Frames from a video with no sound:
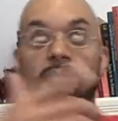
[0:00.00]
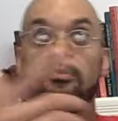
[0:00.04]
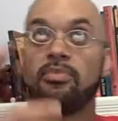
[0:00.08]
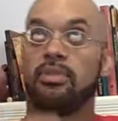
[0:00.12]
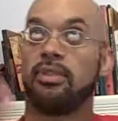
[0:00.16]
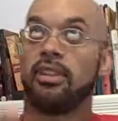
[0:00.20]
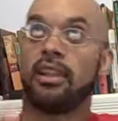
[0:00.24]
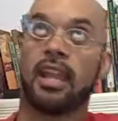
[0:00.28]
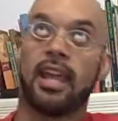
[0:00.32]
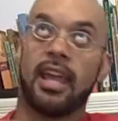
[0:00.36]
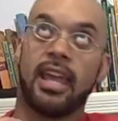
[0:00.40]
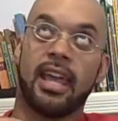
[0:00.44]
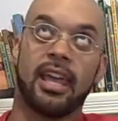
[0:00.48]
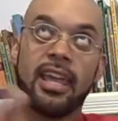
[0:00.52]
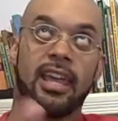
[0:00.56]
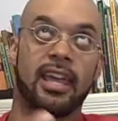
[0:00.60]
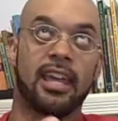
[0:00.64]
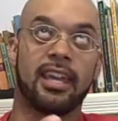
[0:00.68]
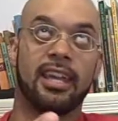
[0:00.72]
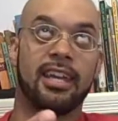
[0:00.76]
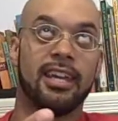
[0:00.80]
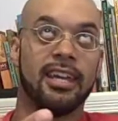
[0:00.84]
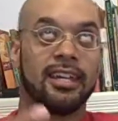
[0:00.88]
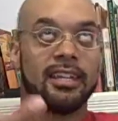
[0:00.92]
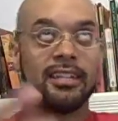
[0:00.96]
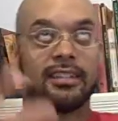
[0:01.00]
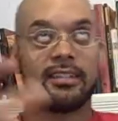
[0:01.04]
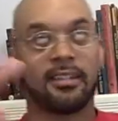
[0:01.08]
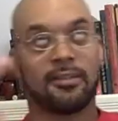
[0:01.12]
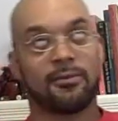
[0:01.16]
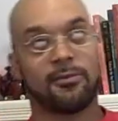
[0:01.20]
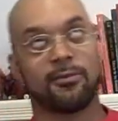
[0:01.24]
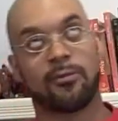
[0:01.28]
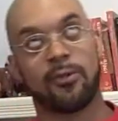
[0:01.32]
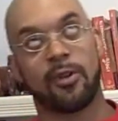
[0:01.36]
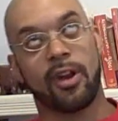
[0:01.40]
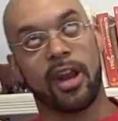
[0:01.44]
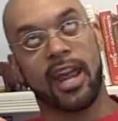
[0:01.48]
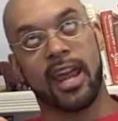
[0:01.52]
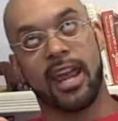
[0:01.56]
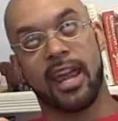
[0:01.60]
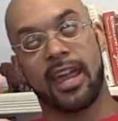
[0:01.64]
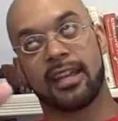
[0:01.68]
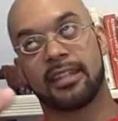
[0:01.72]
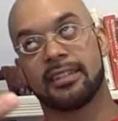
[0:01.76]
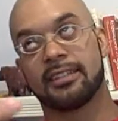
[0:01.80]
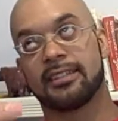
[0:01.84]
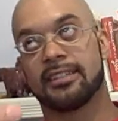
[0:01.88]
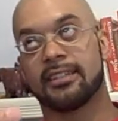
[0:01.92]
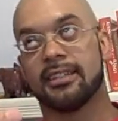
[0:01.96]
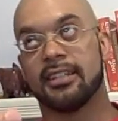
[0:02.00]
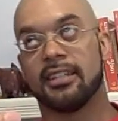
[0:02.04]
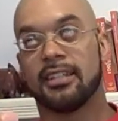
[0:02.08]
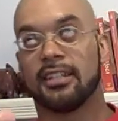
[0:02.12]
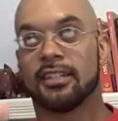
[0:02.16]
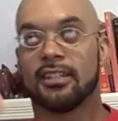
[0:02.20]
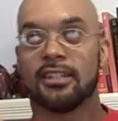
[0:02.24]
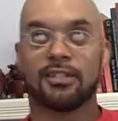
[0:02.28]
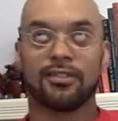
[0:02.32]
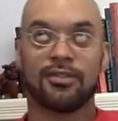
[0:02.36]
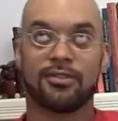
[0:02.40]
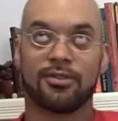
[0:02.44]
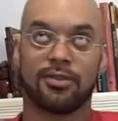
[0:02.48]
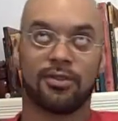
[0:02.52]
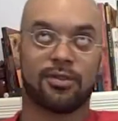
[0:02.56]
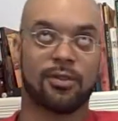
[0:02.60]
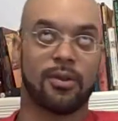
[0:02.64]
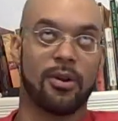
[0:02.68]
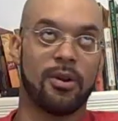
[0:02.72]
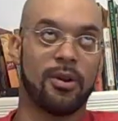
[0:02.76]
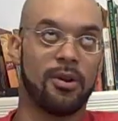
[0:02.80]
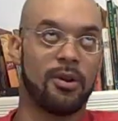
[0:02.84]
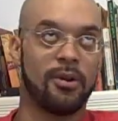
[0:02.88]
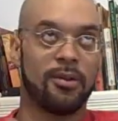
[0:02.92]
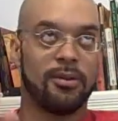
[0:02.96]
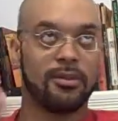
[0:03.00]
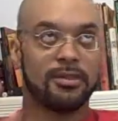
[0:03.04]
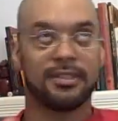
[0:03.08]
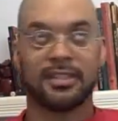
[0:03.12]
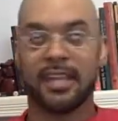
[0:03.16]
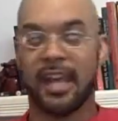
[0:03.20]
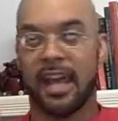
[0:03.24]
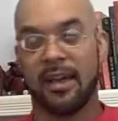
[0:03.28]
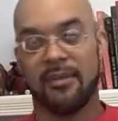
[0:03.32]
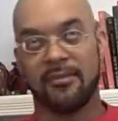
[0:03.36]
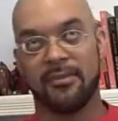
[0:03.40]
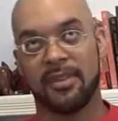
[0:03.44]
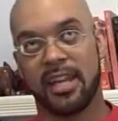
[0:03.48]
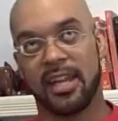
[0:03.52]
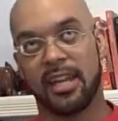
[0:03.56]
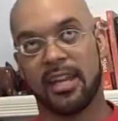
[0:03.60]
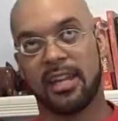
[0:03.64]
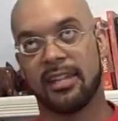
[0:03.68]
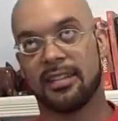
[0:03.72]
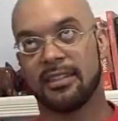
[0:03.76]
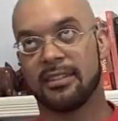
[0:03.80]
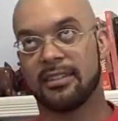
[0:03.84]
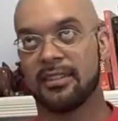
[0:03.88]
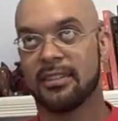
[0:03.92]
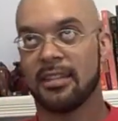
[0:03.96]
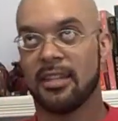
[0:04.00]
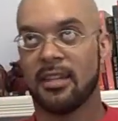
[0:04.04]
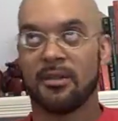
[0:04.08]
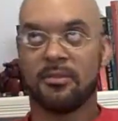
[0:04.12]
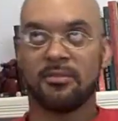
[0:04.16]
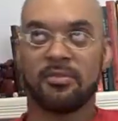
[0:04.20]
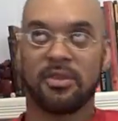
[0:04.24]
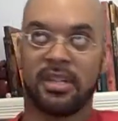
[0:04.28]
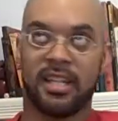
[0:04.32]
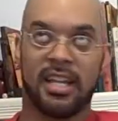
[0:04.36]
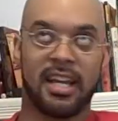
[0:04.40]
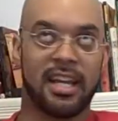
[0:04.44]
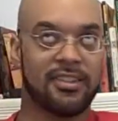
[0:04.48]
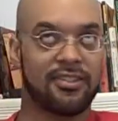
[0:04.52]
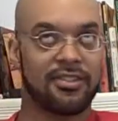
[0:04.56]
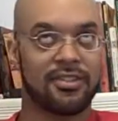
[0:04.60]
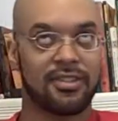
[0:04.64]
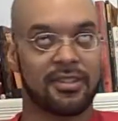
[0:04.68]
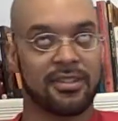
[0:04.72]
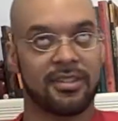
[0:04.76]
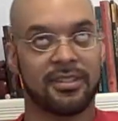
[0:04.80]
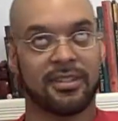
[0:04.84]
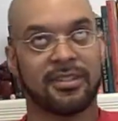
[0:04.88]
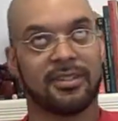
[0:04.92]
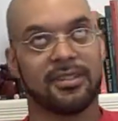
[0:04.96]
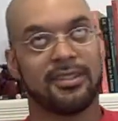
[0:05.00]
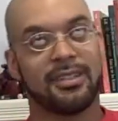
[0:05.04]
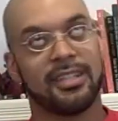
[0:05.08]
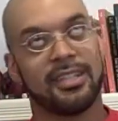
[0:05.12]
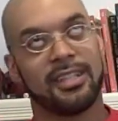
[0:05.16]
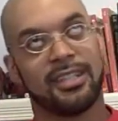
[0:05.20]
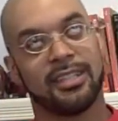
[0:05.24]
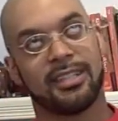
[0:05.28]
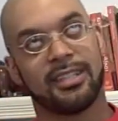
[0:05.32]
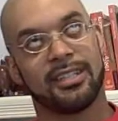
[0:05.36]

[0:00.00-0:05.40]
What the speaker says: play, direct, control, dominate, pleasure,